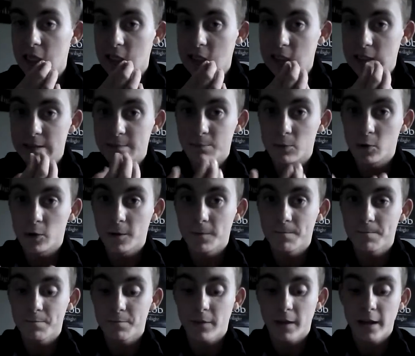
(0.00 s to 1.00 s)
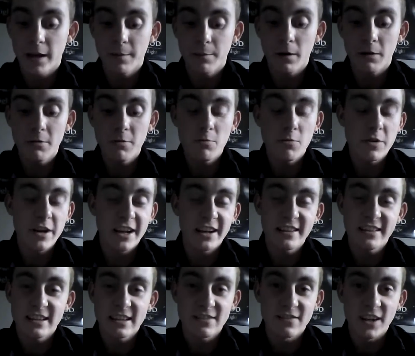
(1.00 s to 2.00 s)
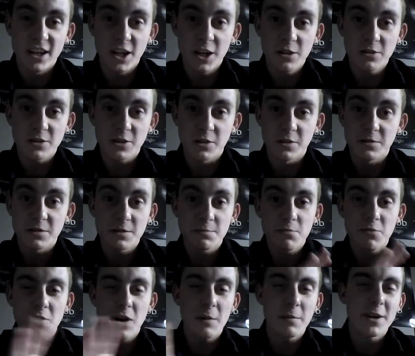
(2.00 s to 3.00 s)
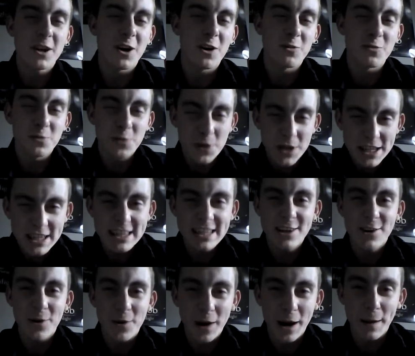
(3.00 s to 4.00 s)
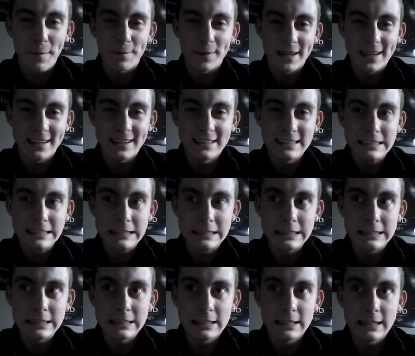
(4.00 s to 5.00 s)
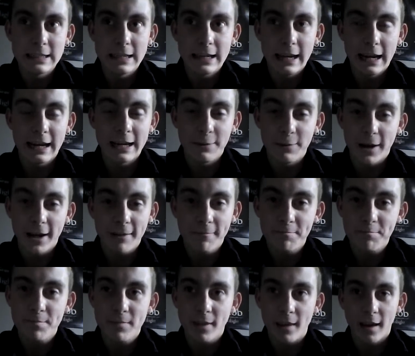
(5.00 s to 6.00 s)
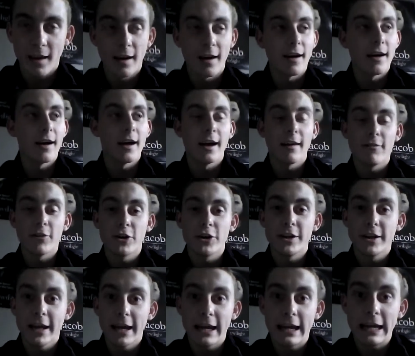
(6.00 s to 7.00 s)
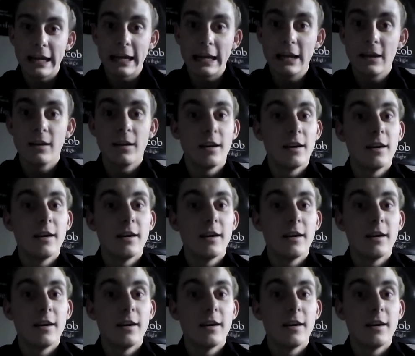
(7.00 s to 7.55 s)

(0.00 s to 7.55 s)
things more. And I probably won't edit this video, so it's probably all really crappy. Anyway, have a good day.